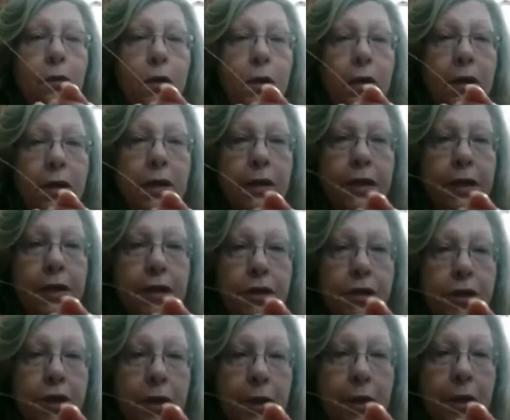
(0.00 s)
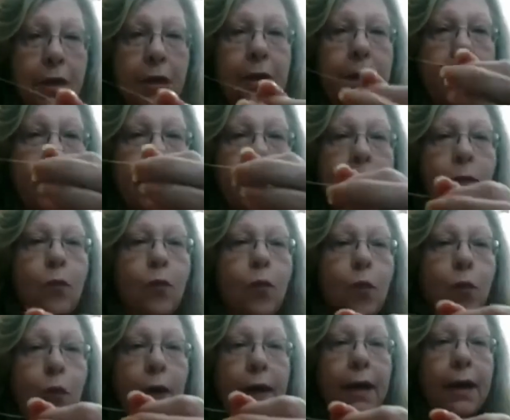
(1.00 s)
condition it, it
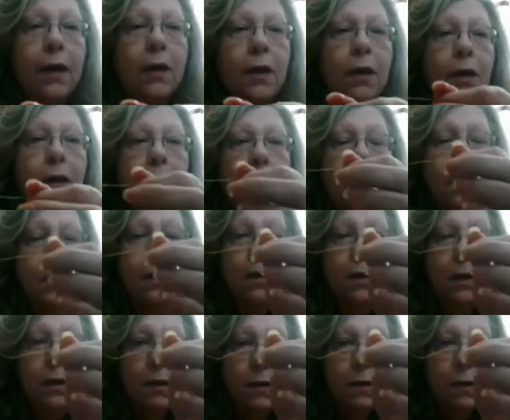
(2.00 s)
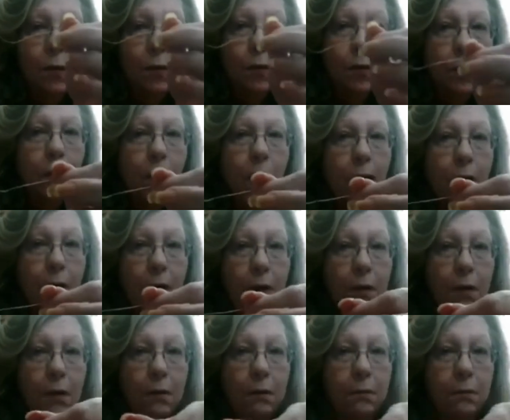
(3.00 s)
will work.